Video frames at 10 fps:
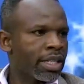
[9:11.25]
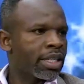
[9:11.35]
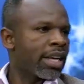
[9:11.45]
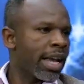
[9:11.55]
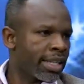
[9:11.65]
It's
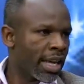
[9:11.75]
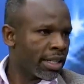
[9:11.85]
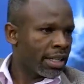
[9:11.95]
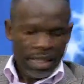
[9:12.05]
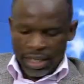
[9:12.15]

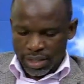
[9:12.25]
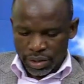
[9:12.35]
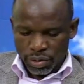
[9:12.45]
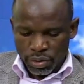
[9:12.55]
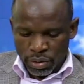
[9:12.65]
London, it's
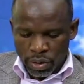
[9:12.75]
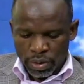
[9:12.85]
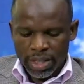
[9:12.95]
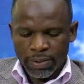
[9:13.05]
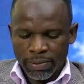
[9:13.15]
New York,
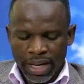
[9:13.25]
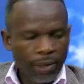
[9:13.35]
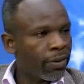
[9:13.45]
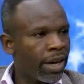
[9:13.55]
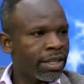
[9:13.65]
it's
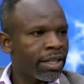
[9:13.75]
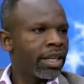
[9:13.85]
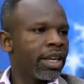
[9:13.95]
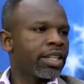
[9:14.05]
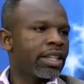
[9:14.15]
Frankfurt,
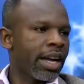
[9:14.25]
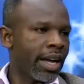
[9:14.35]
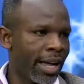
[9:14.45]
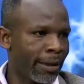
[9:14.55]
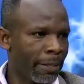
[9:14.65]
it's
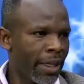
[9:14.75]
Shanghai.